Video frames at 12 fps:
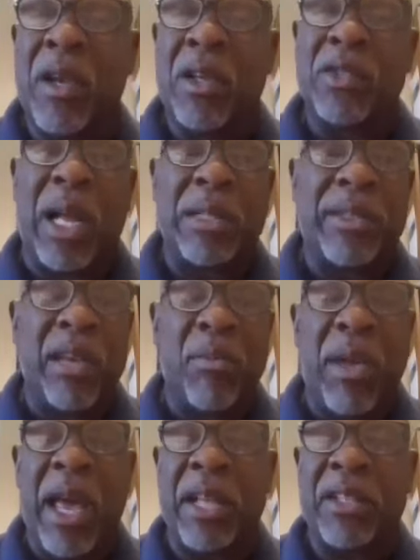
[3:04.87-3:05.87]
So I take
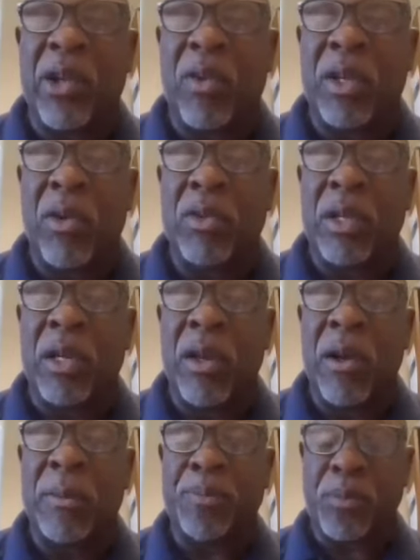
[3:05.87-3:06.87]
my hats off to Coach
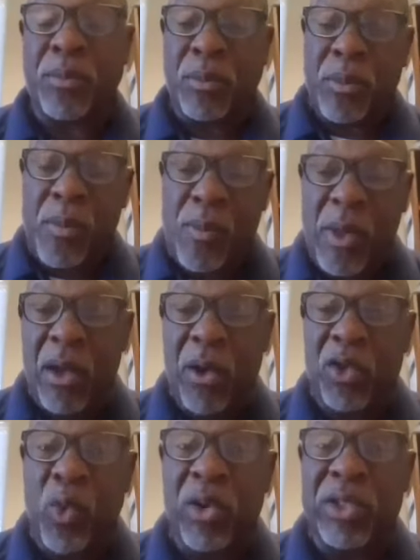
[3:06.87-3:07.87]
um,
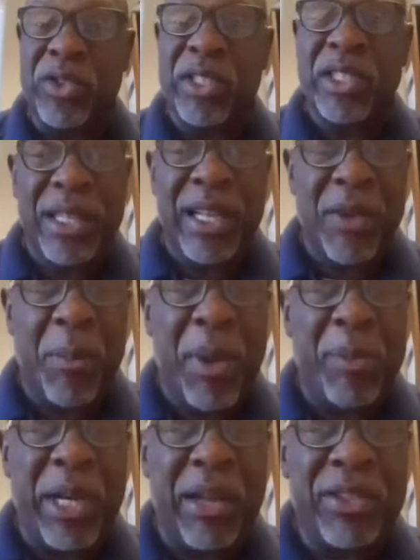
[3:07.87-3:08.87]
Wilkinson. That, am
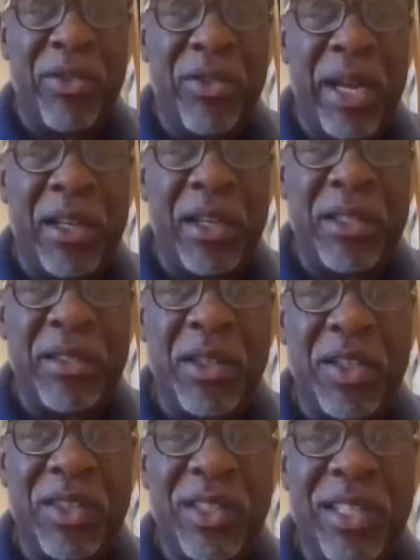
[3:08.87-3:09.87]
I pronouncing it right?
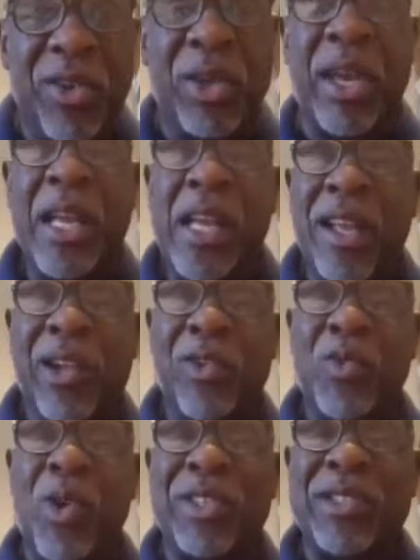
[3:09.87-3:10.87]
Okay. Yeah.
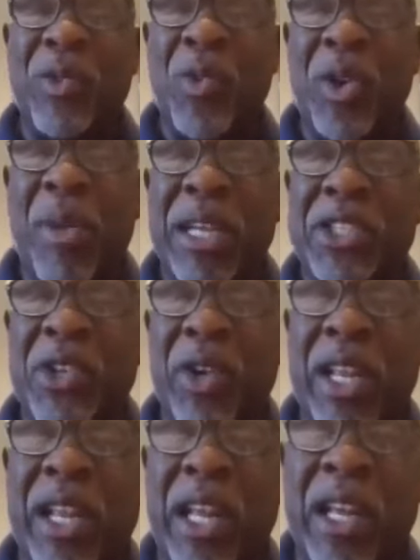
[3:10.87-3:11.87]
Because Wilkinson want to make
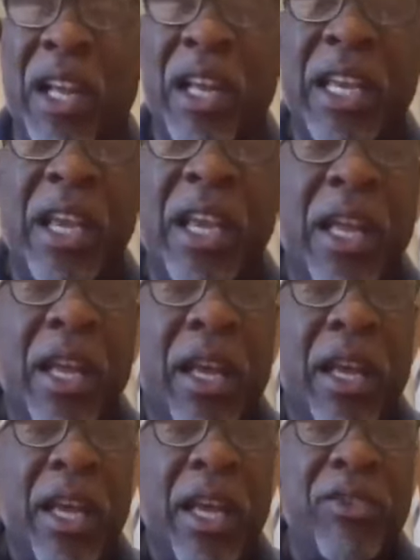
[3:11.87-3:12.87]
sure that uh, he
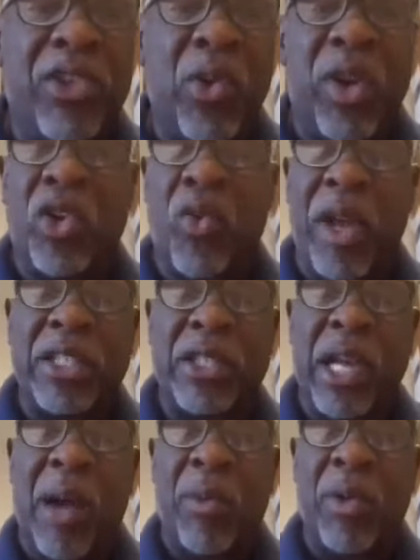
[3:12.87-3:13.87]
he's doing a great
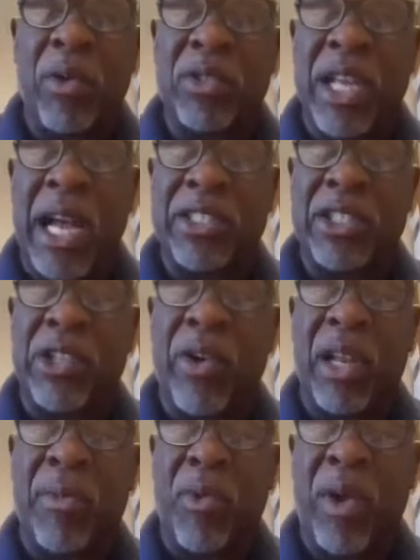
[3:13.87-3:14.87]
job with those guys and
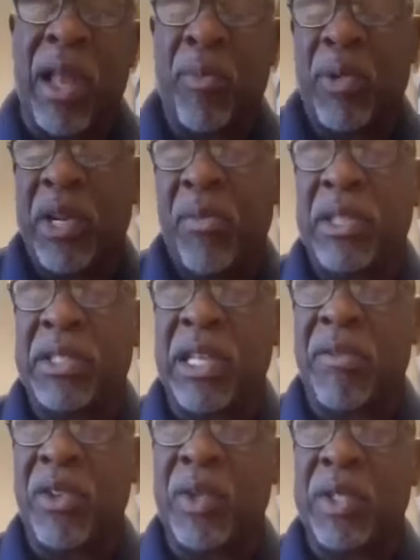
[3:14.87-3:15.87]
turning them around and putting them in a
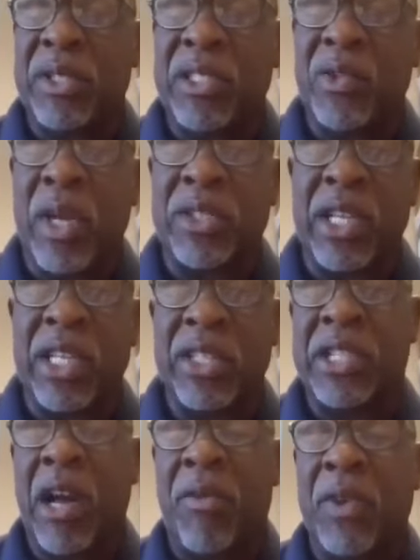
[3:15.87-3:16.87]
seven three situation.
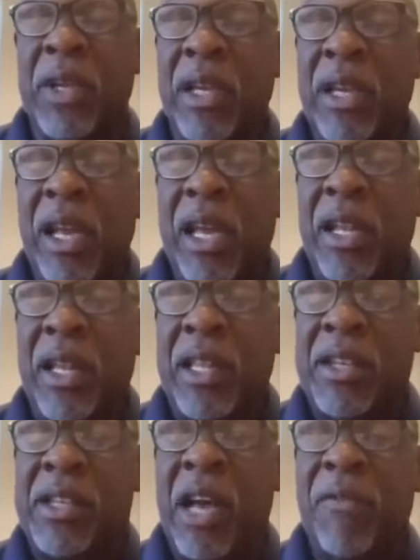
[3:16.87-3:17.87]
It's tough. And,
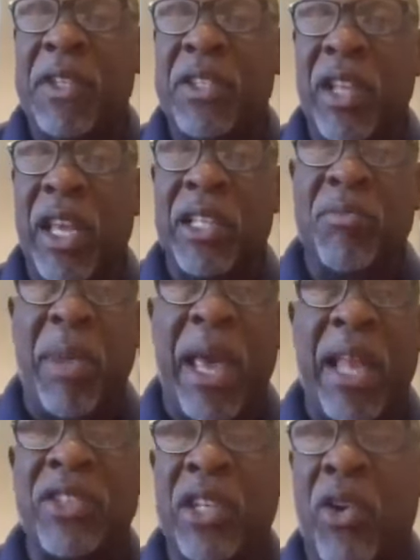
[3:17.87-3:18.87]
and the toughest thing is
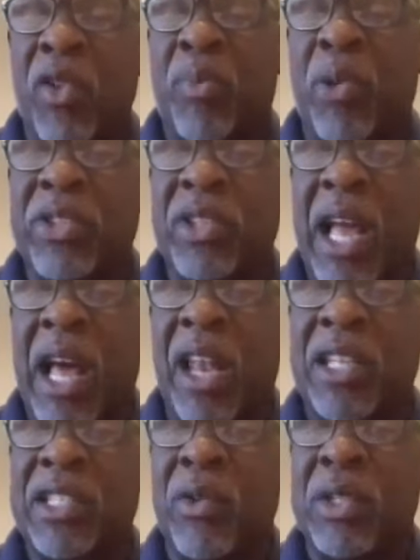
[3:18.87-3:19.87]
managing all the
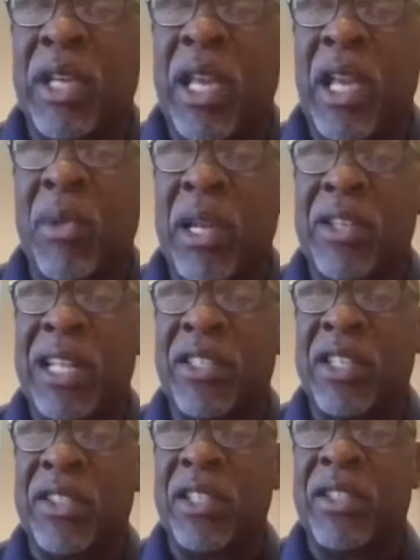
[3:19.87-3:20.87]
personalities on the team. And
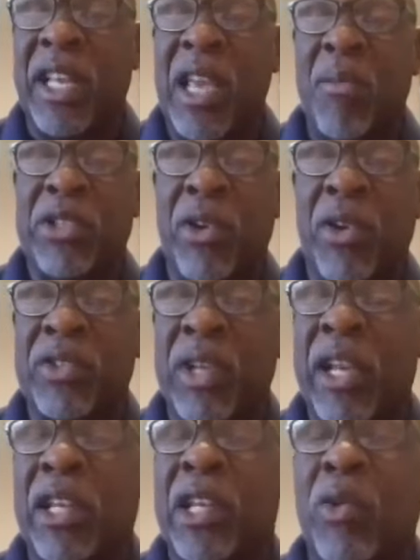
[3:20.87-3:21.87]
not just the team, but you also
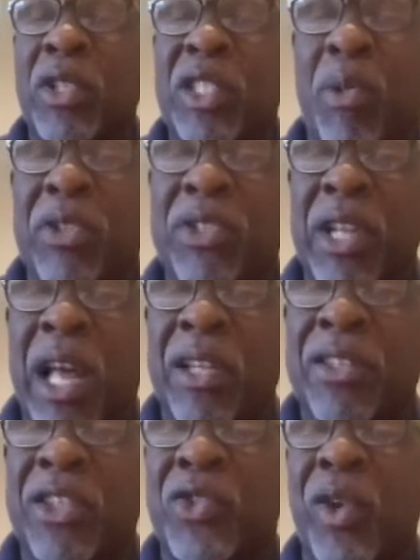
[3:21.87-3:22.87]
got the coach's
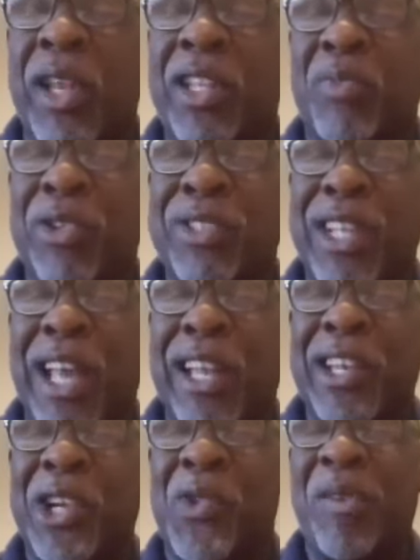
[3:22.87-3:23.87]
personalities, the trainer's
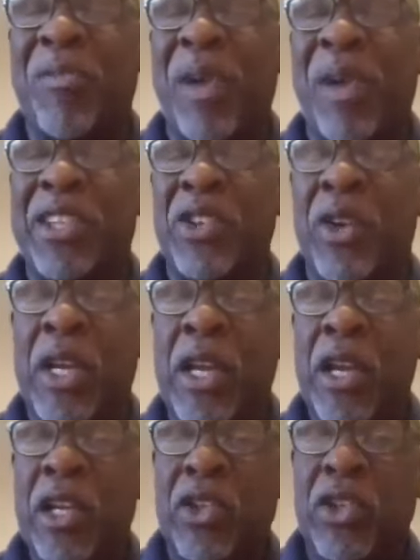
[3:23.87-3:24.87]
personality, the equipment manager.
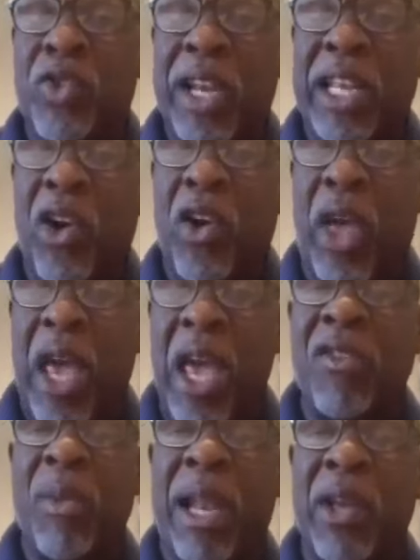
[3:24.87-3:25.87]
So trying to get all
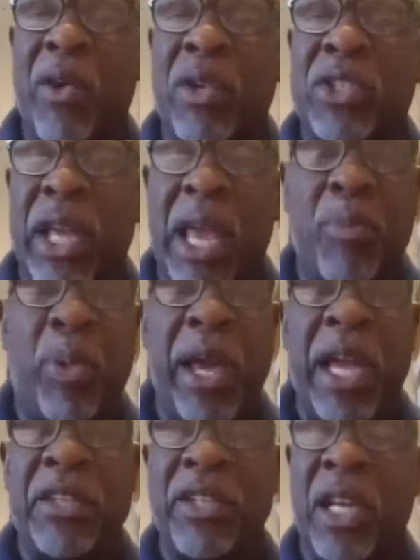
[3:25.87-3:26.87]
everybody on the same
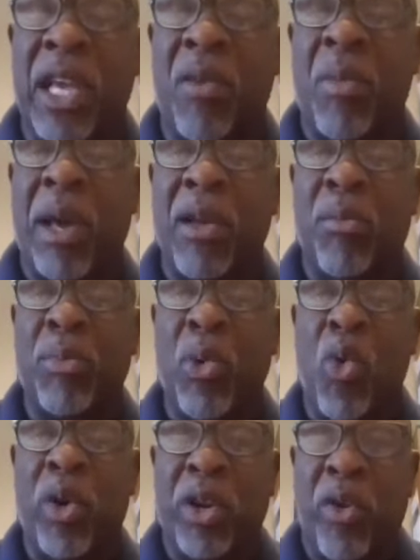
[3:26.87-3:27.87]
page and then get everybody
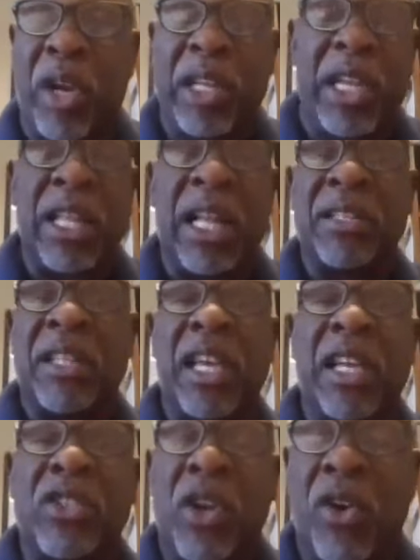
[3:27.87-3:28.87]
aboard in order to get that
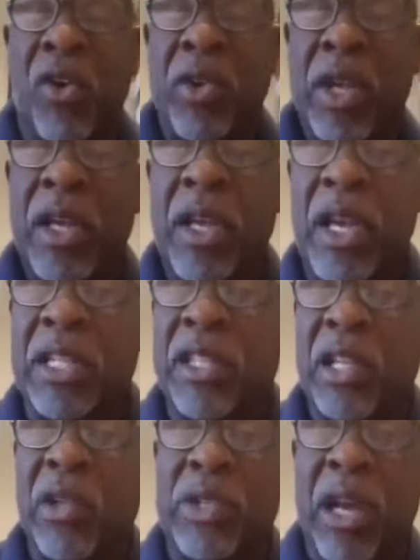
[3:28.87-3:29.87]
thing turned,
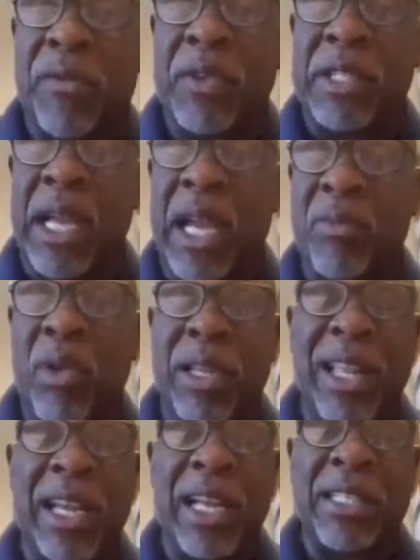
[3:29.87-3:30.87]
it's a little tough at times.
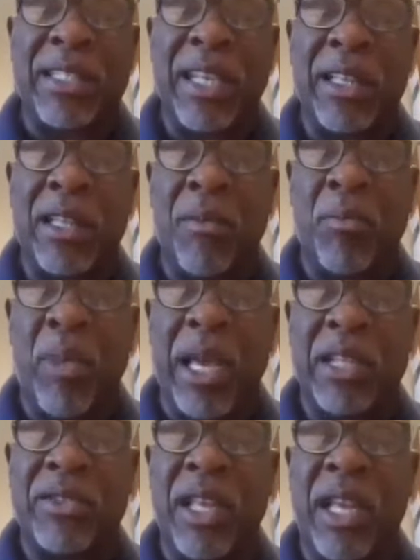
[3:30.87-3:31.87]
But like I said, the
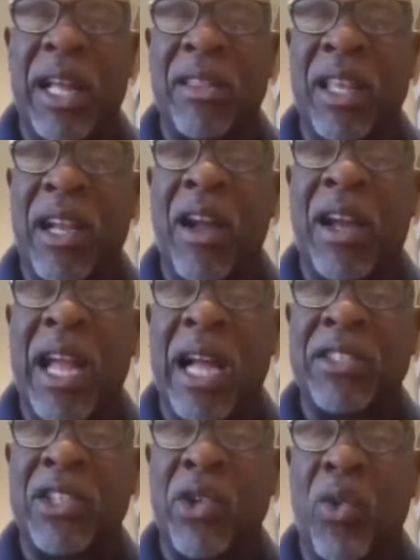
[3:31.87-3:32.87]
biggest thing I think our
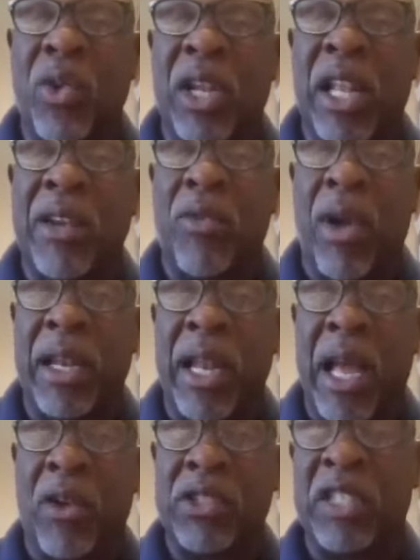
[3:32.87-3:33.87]
guys are doing late right
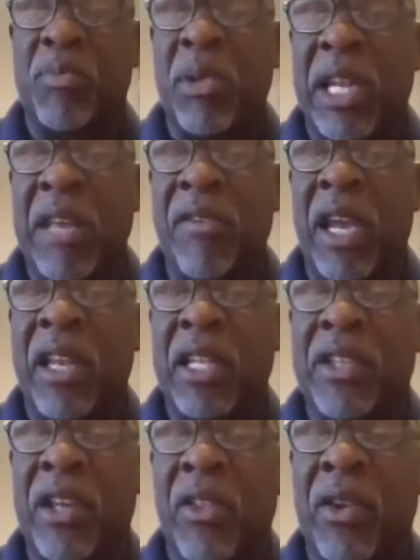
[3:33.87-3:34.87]
now just believing in
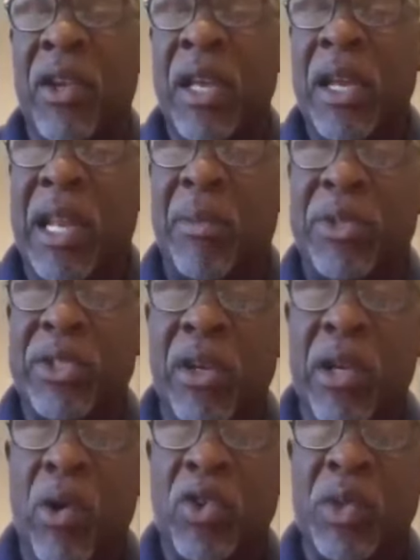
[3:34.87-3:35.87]
each other. And I'm
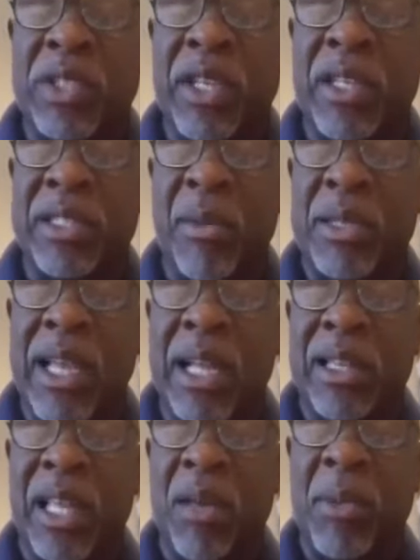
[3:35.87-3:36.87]
sure coach would say the same
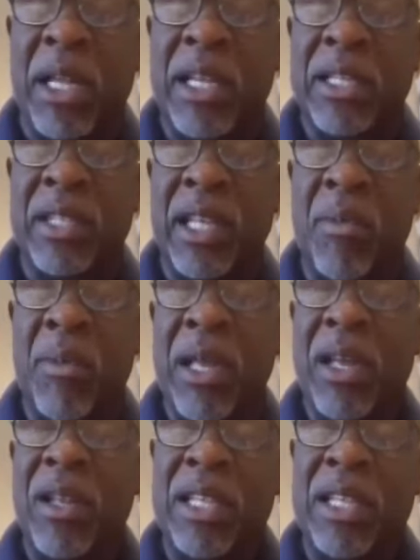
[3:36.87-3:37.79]
exact thing about his team.